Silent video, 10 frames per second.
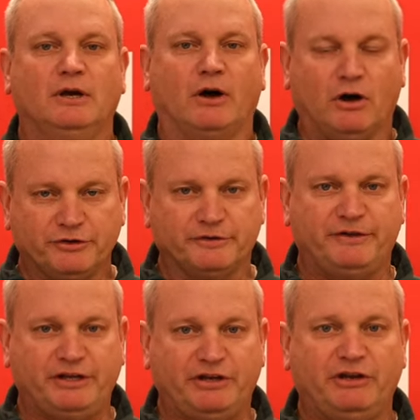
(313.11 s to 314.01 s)
All your
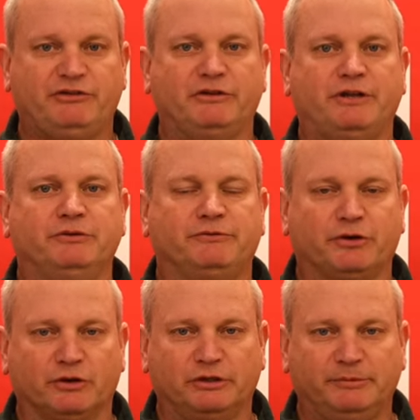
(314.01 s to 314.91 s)
vacation that you've
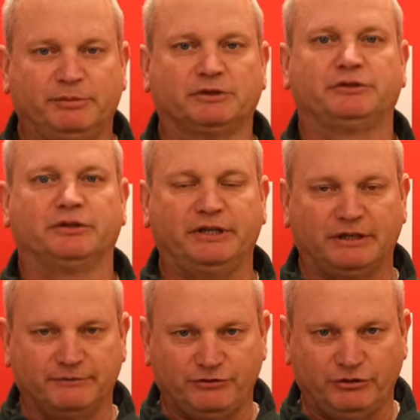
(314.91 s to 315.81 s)
currently booked till the
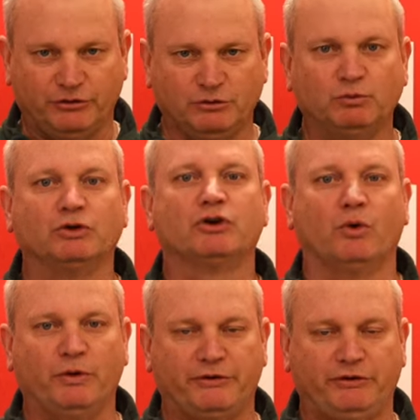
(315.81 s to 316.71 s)
end of June will go
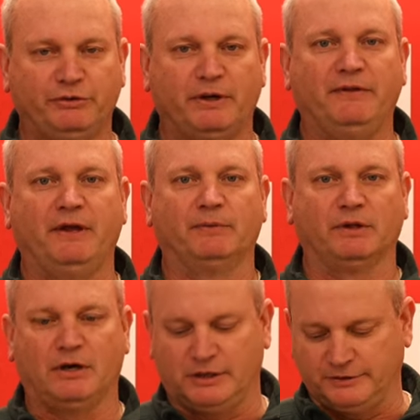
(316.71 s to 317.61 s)
with you and they
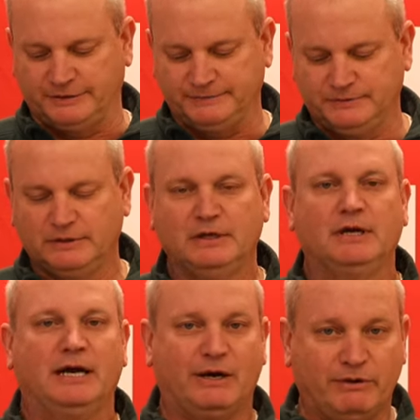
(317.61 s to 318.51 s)
will honor it.
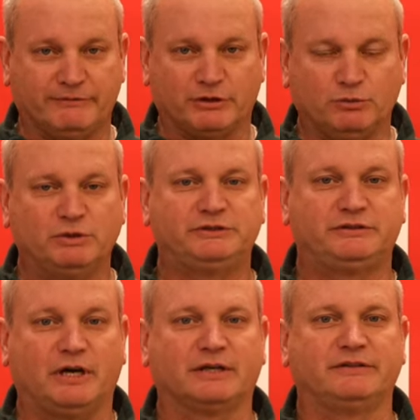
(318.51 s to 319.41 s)
However,
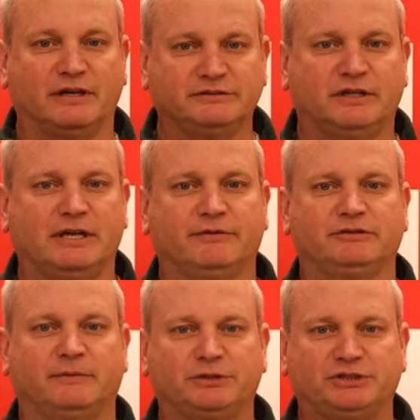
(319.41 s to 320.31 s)
Woodstock does not have a
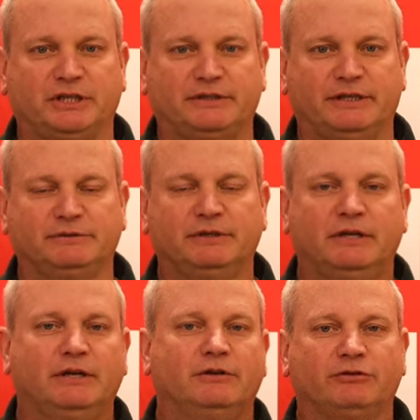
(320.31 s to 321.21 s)
summer shutdown,
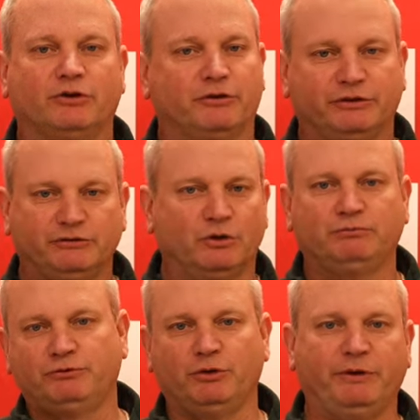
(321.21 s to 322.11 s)
so there is no
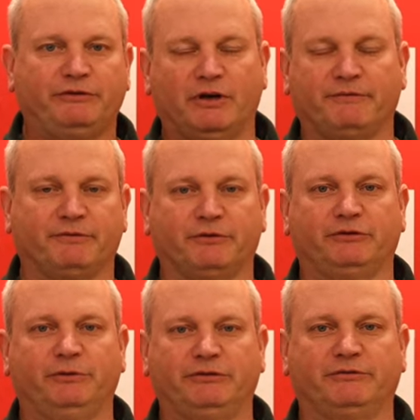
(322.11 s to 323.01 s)
2 weeks off the
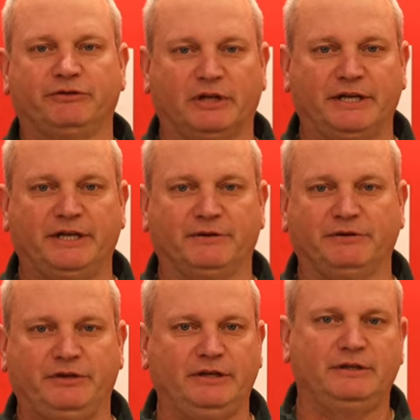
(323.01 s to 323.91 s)
first 2 weeks of July
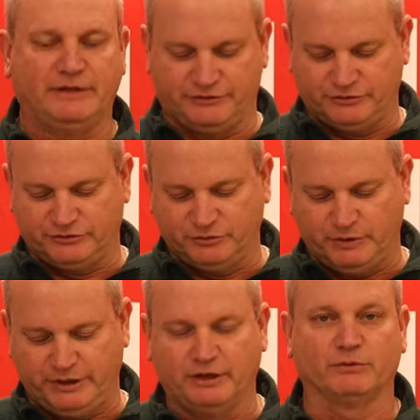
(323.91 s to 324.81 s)
guaranteed. That's just the
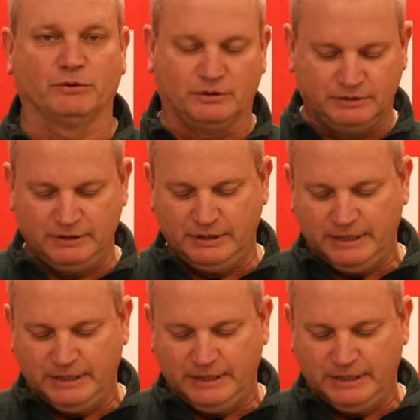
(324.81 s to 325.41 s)
way they roll.